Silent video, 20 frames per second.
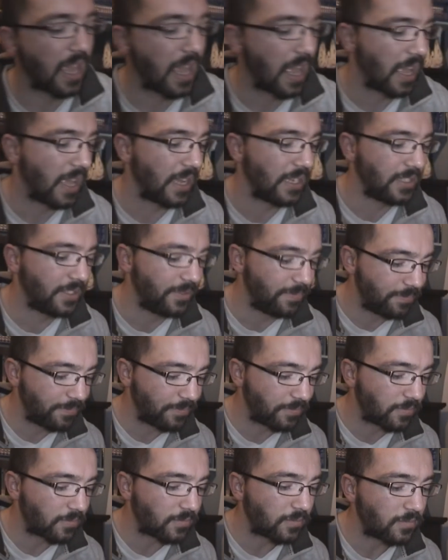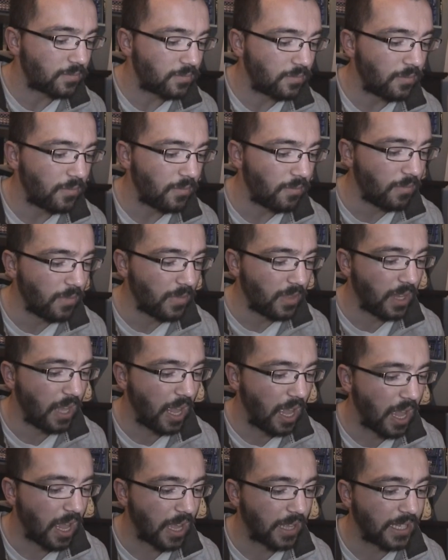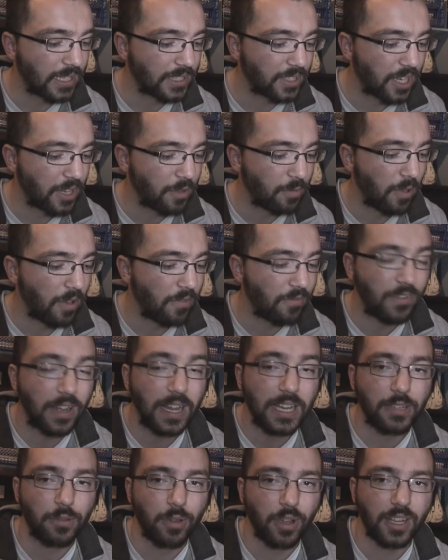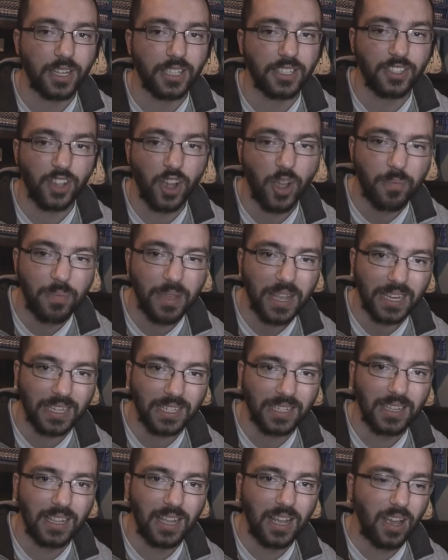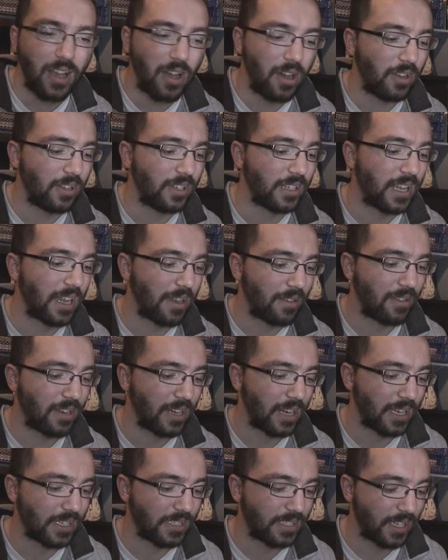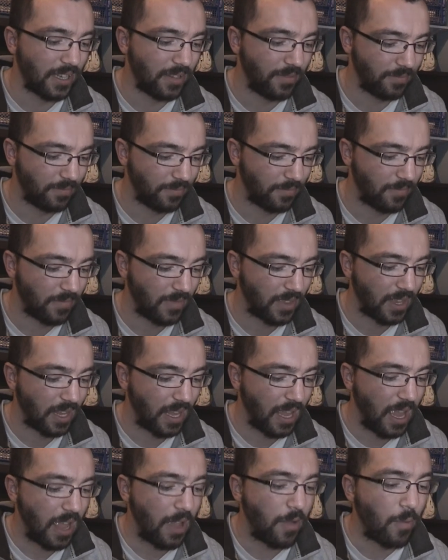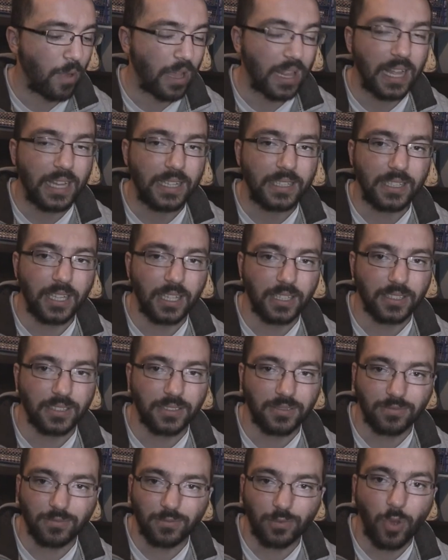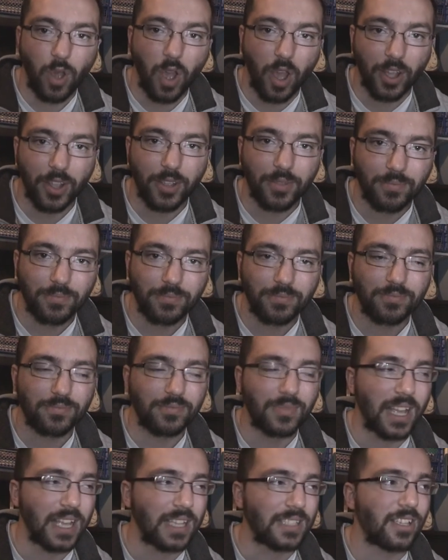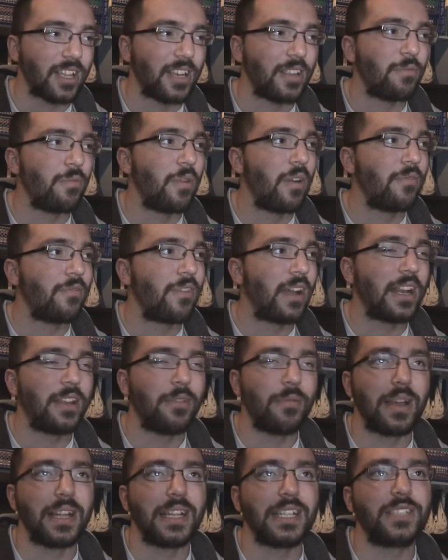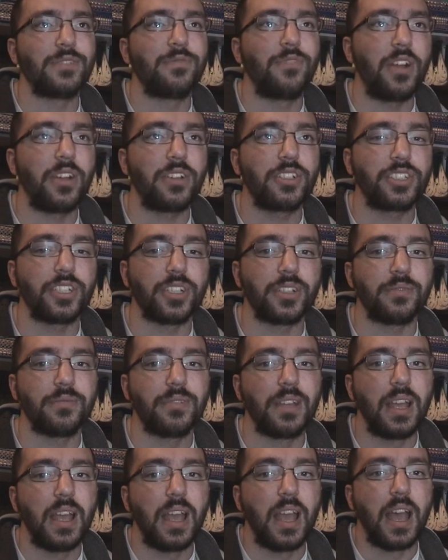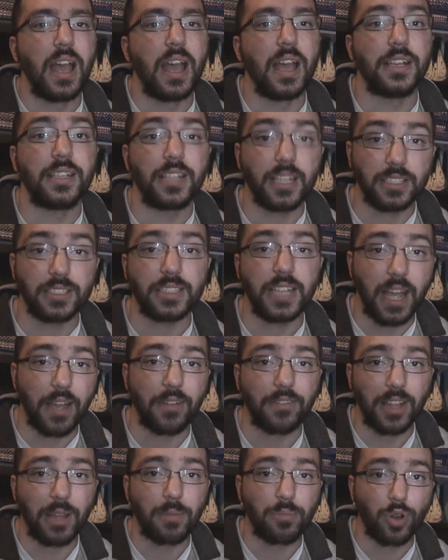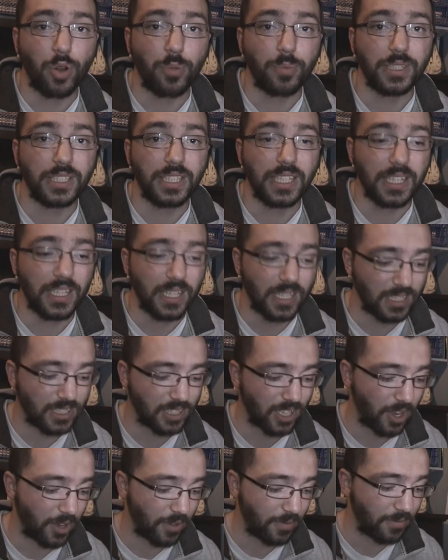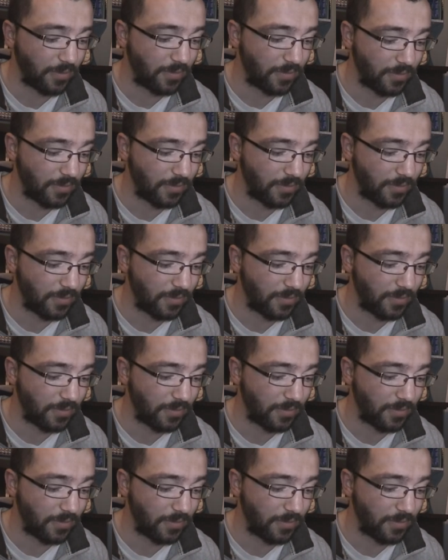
And there's only one value I can type in on the calculator where that doesn't work. There's only one value where this function doesn't have that property. So